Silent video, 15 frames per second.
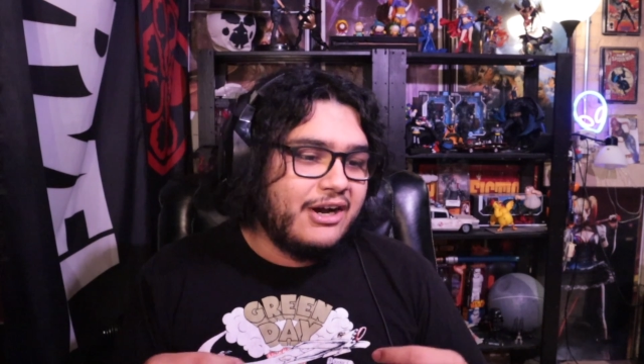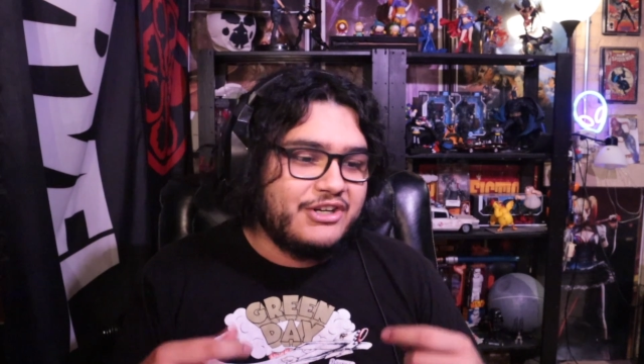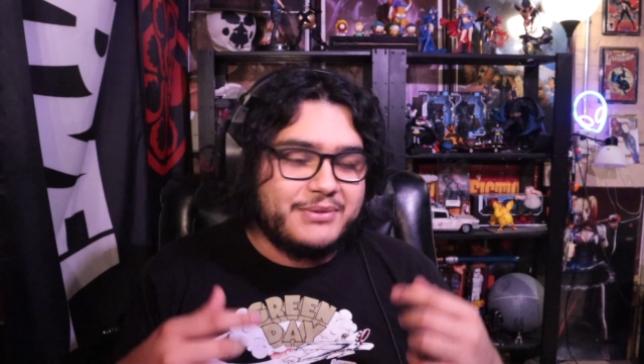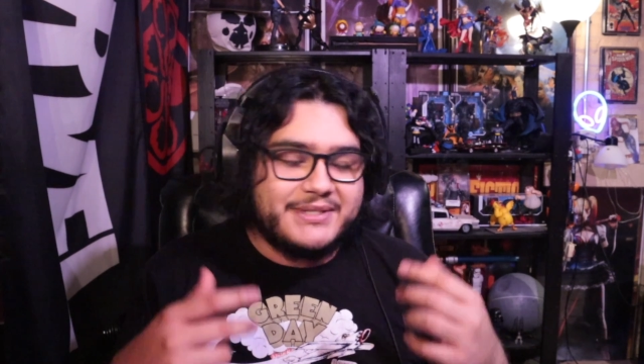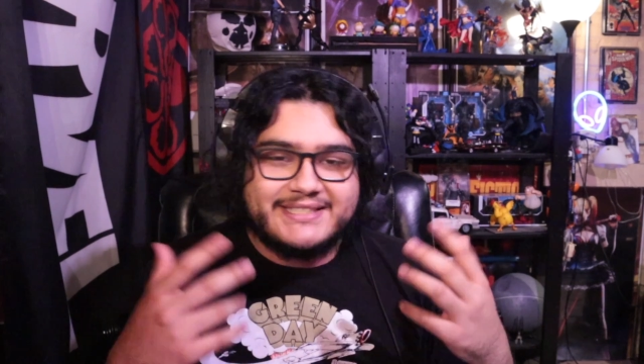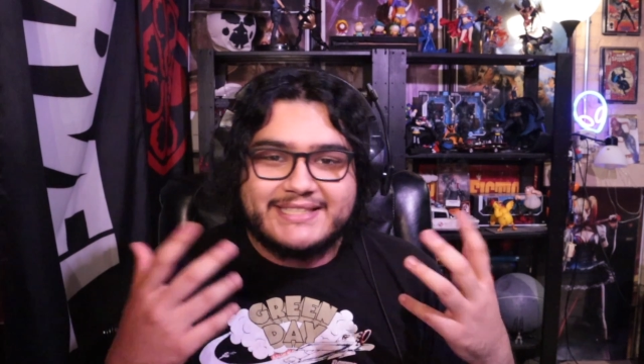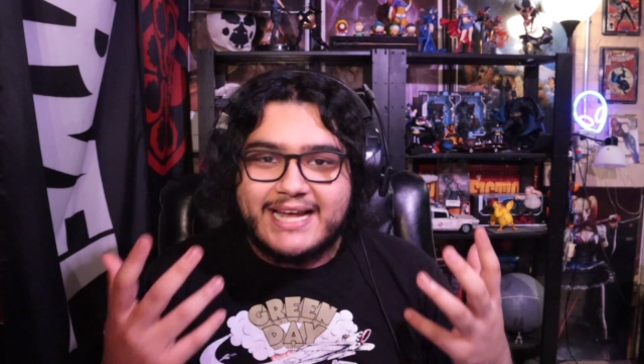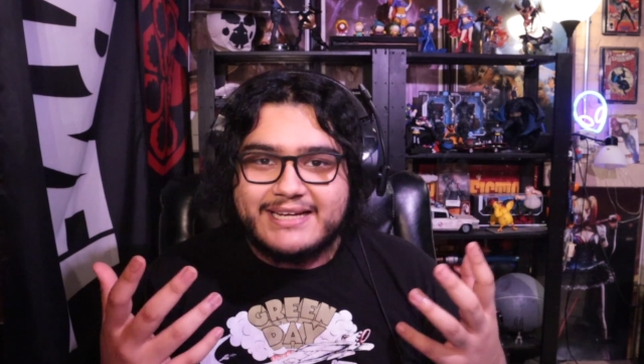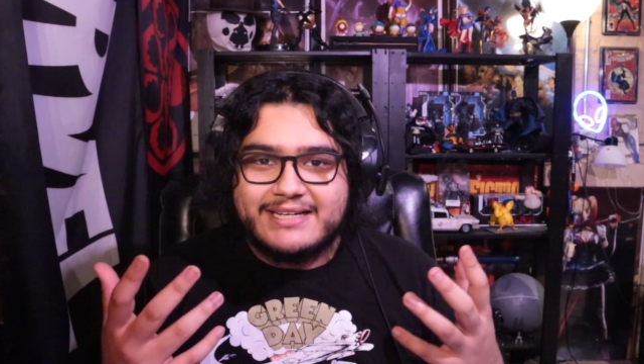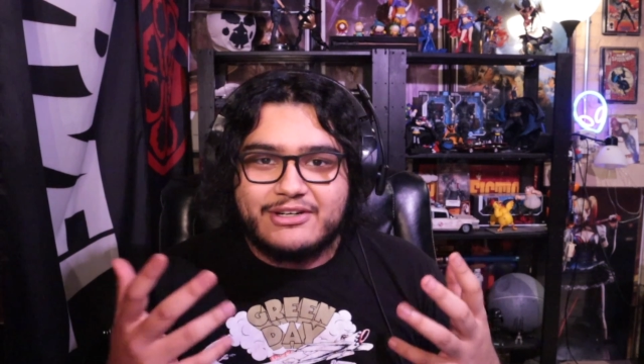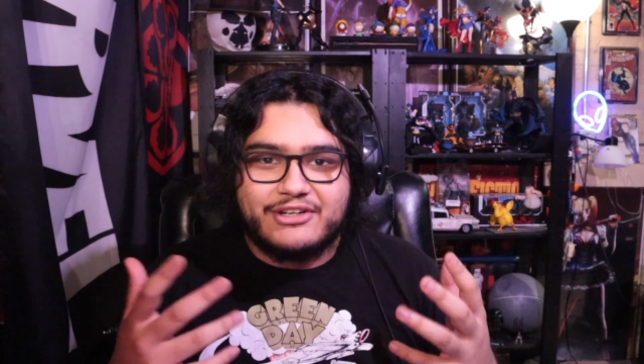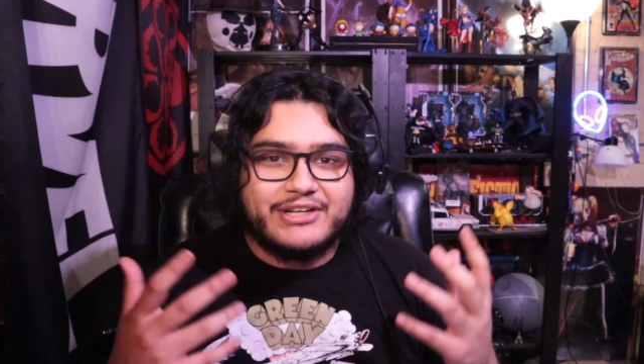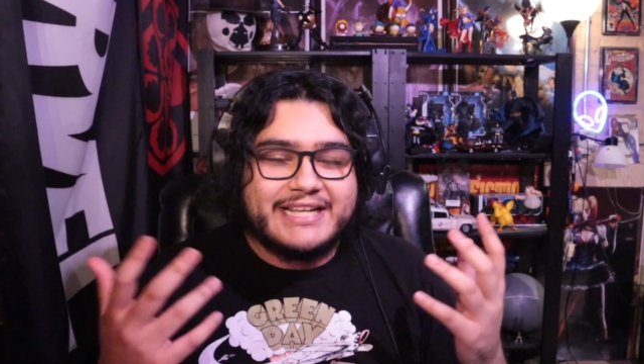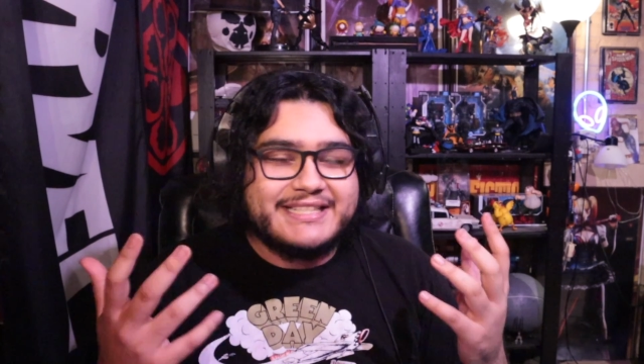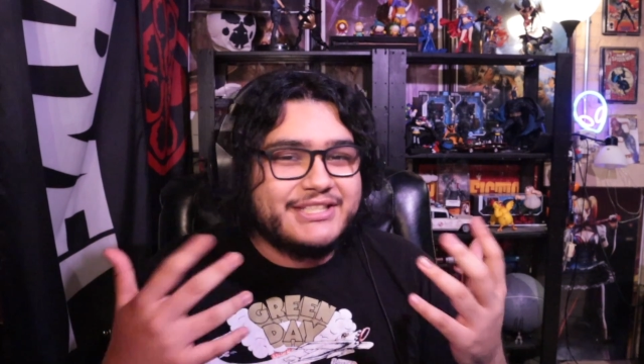Are you excited?
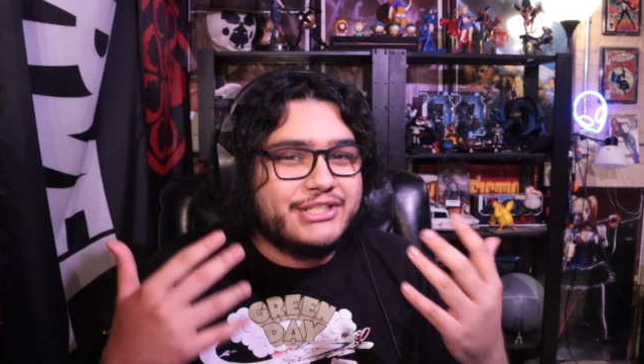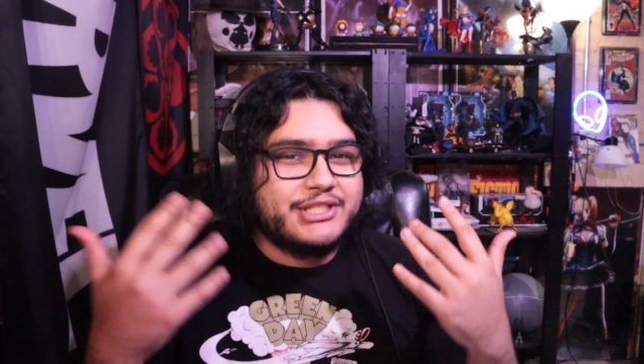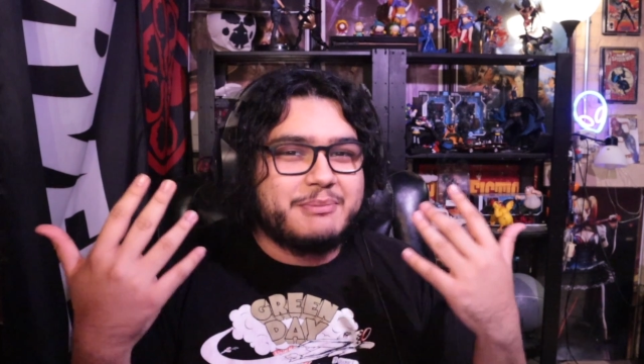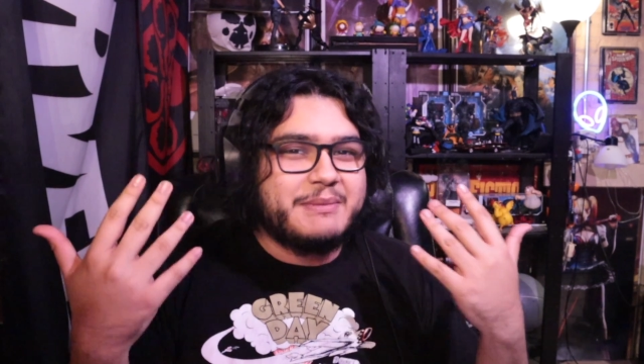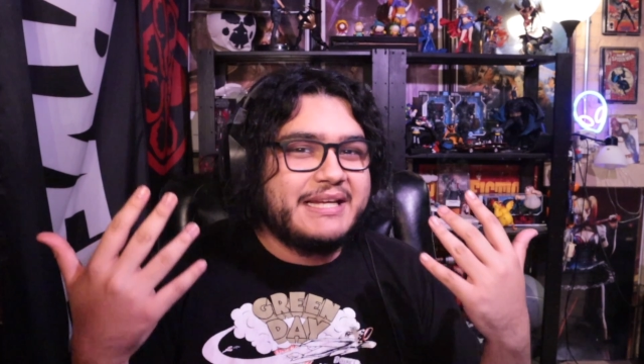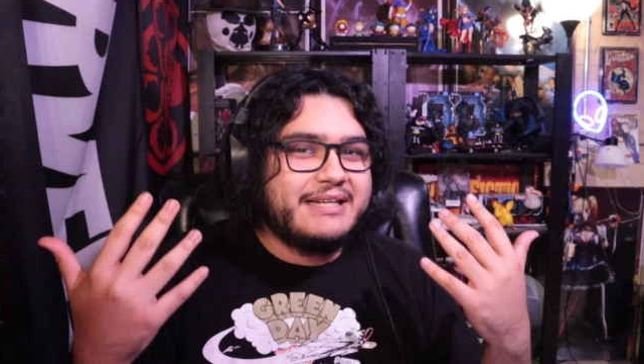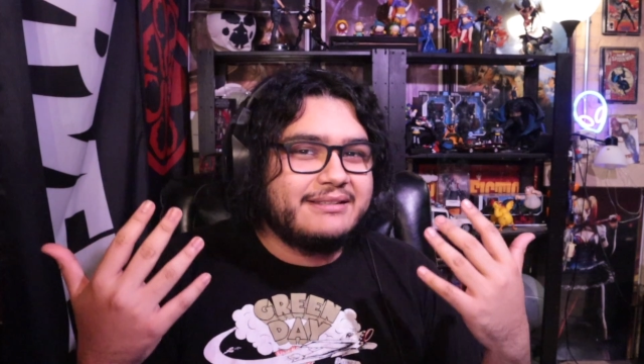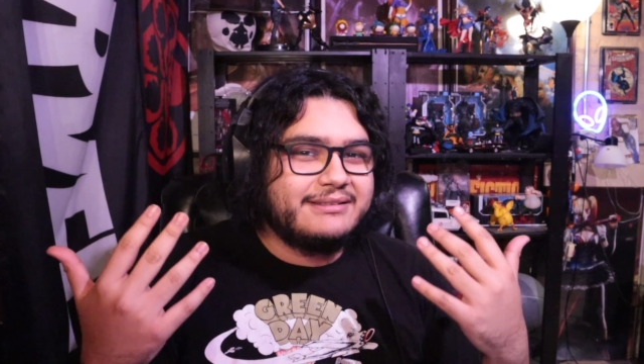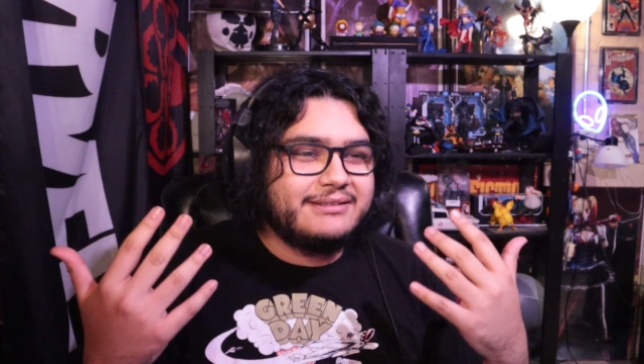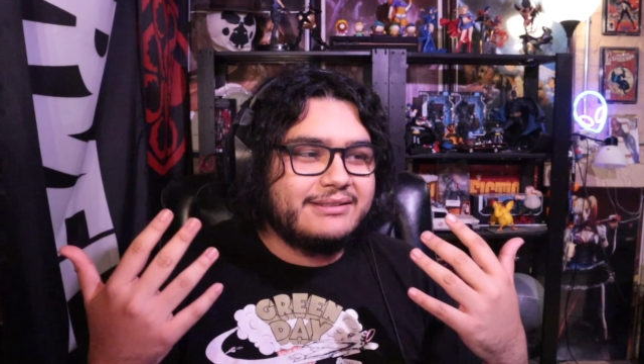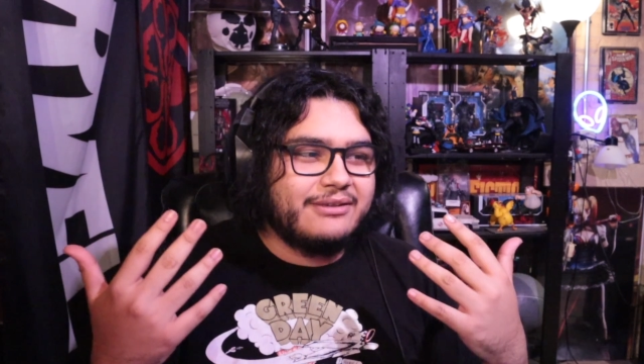Is it just me?